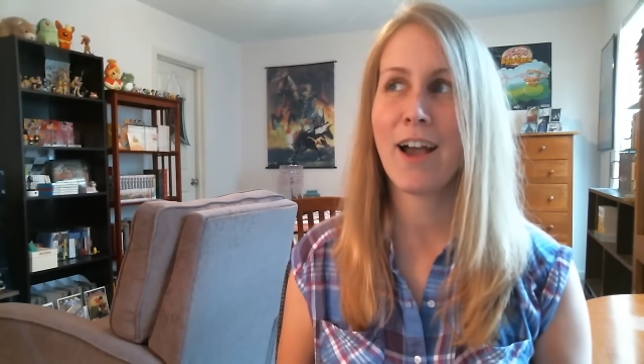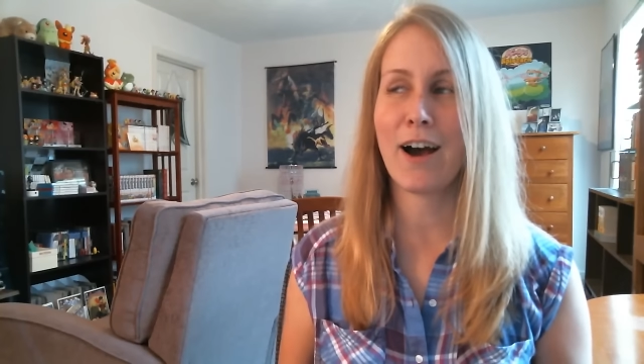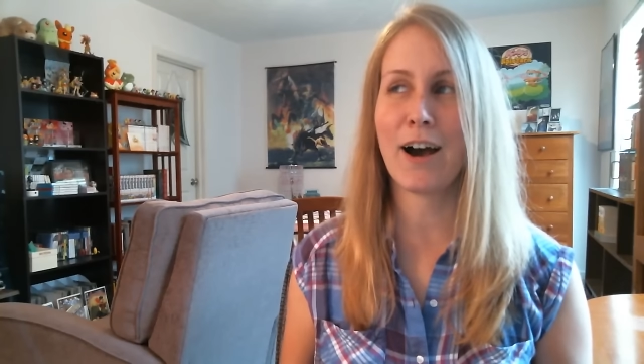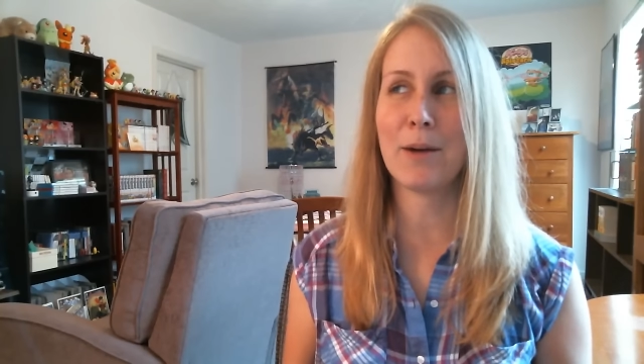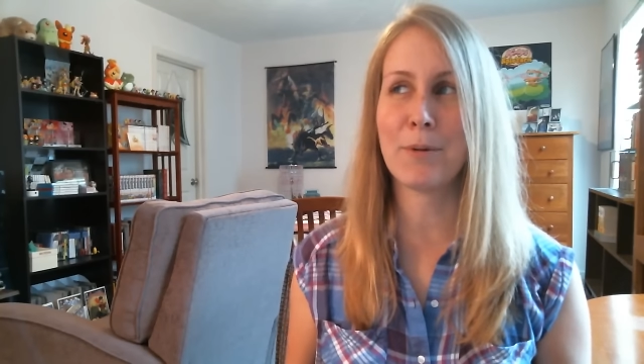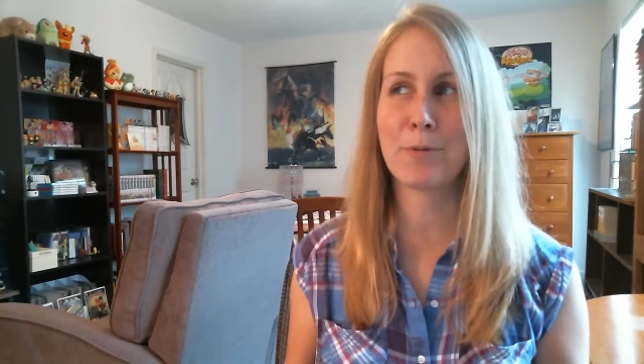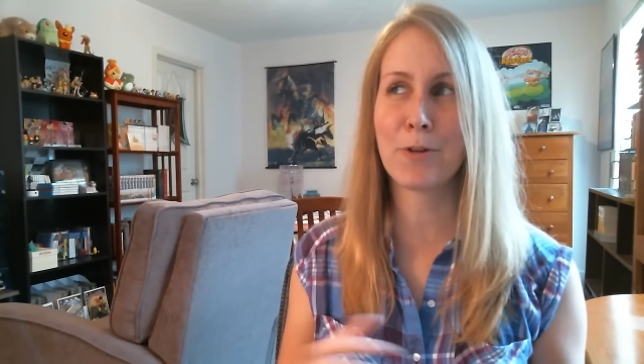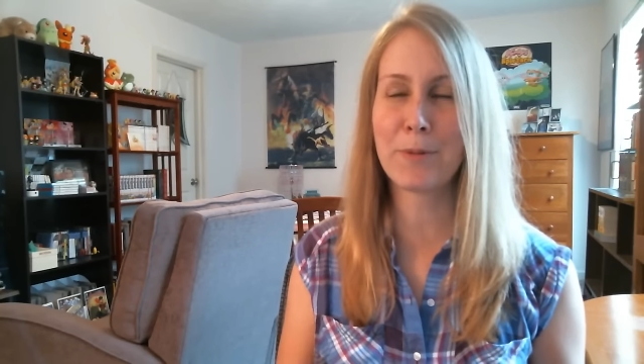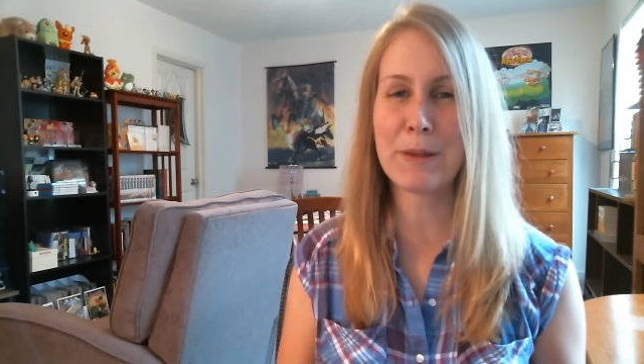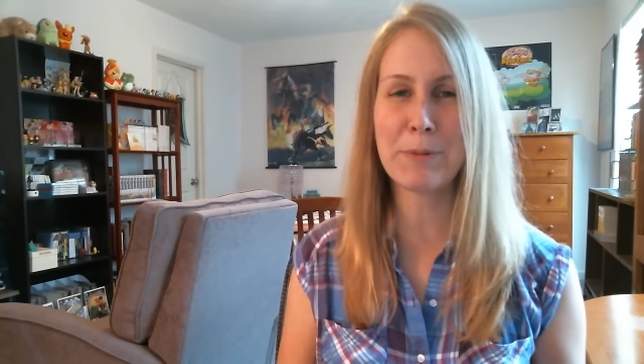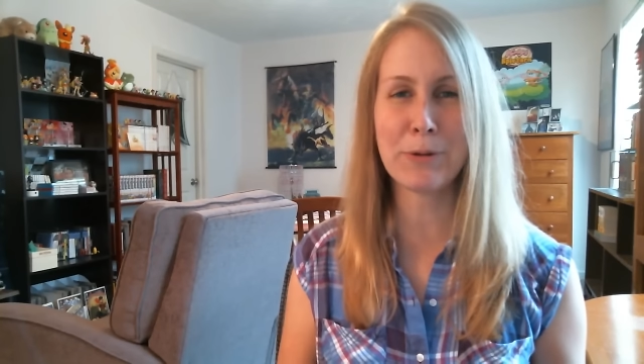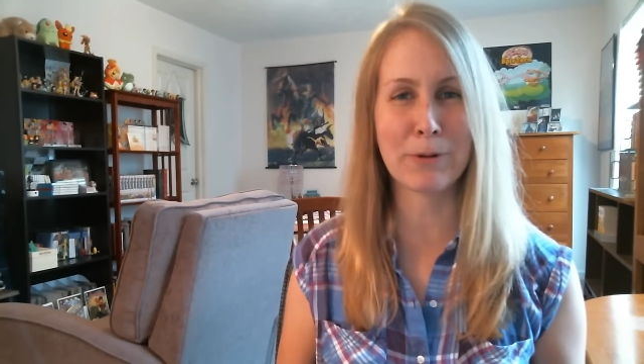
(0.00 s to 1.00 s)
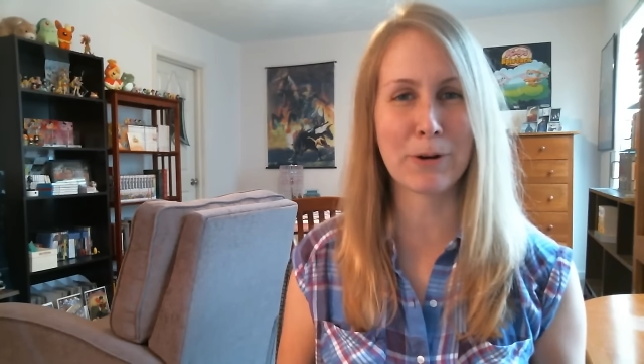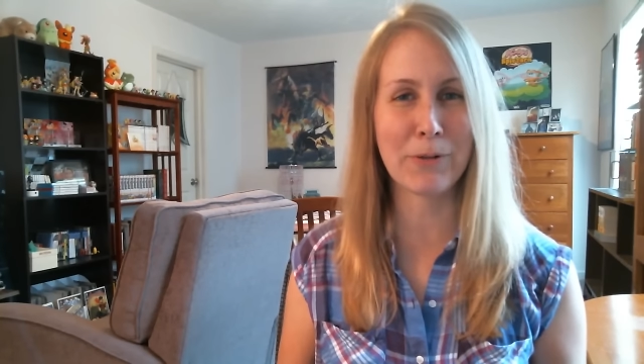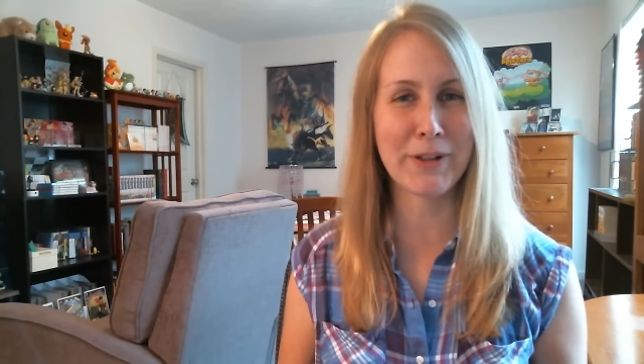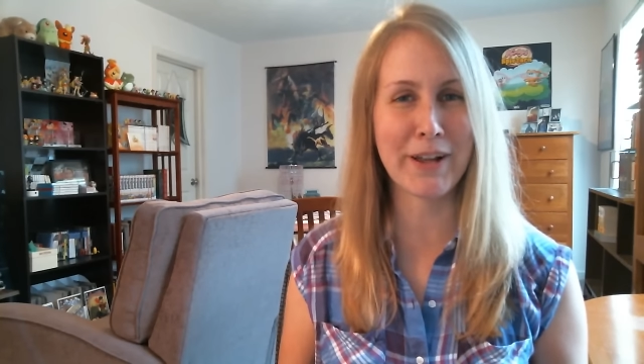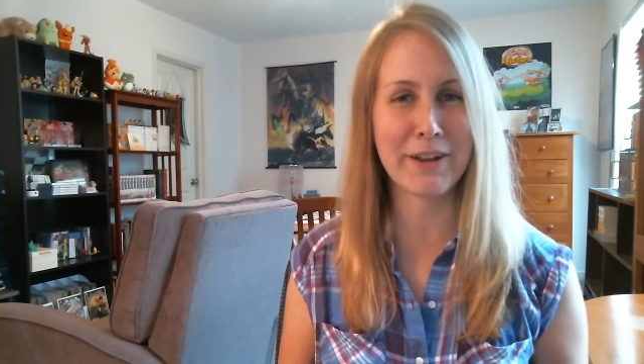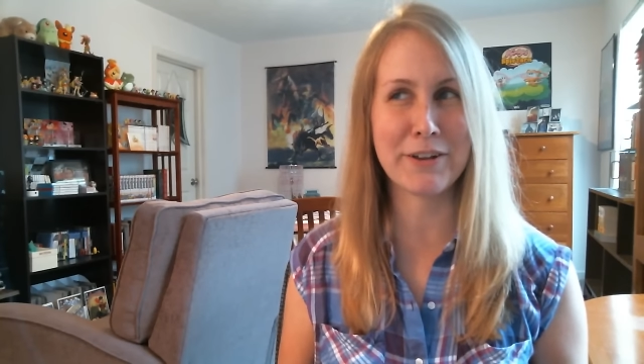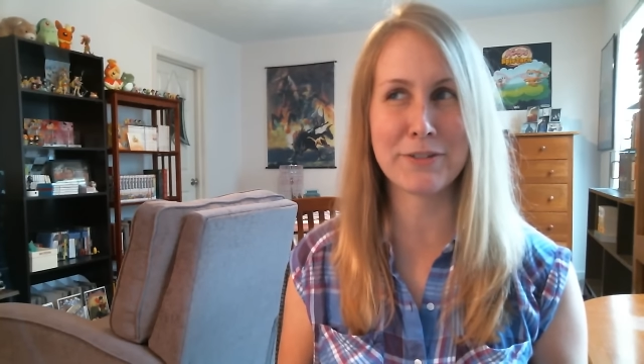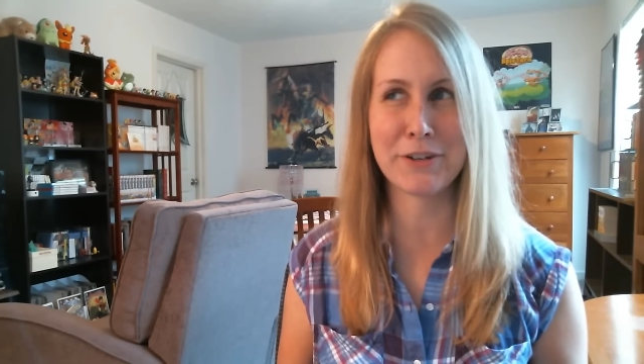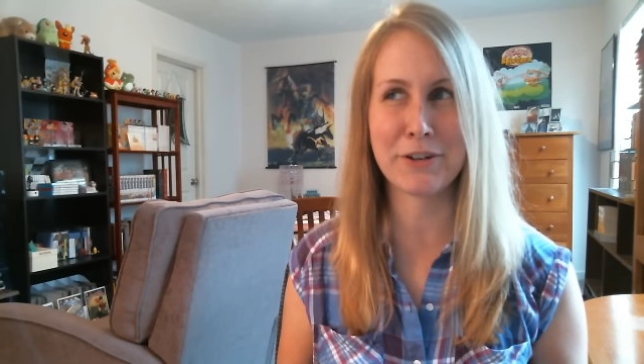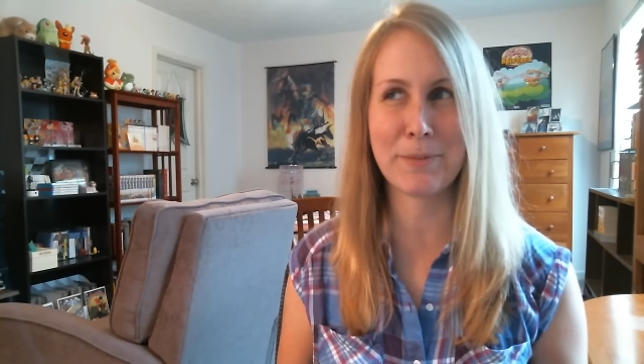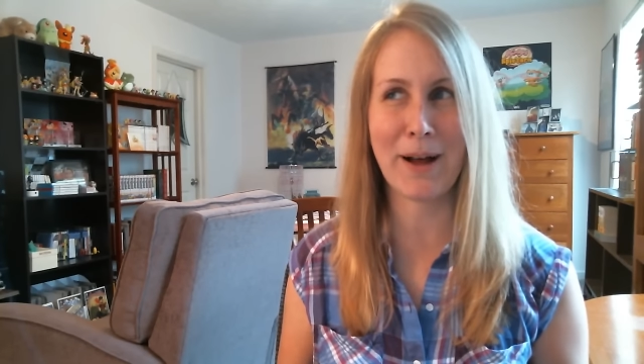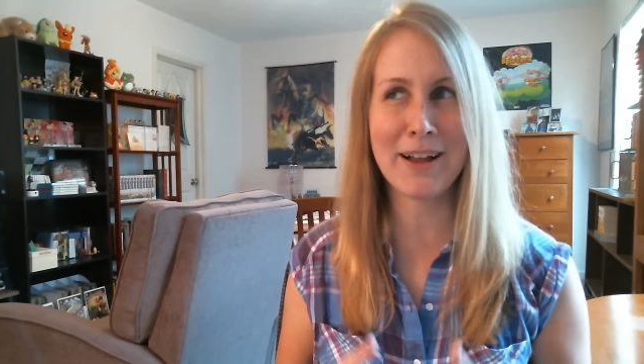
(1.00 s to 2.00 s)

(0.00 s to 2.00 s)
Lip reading: But for people who are only on YouTube,